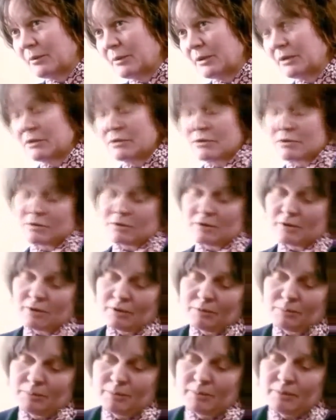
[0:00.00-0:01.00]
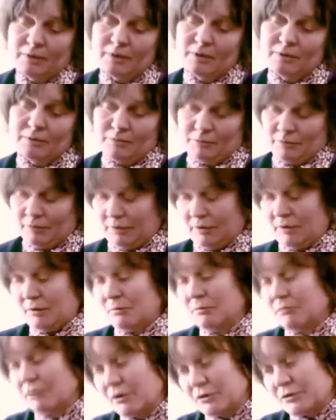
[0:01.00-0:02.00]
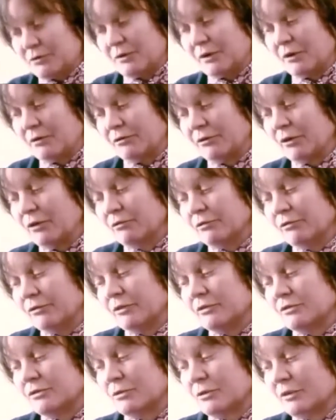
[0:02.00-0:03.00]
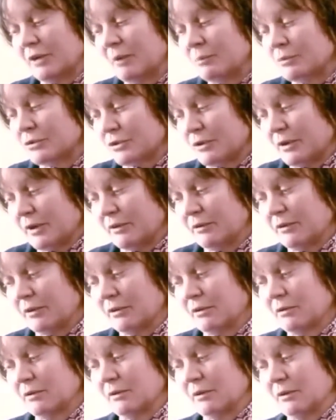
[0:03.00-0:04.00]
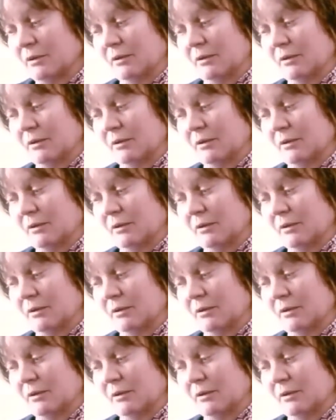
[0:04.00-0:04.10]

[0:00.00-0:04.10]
I mean, this the philosophy of Stuart Hampshire, I think,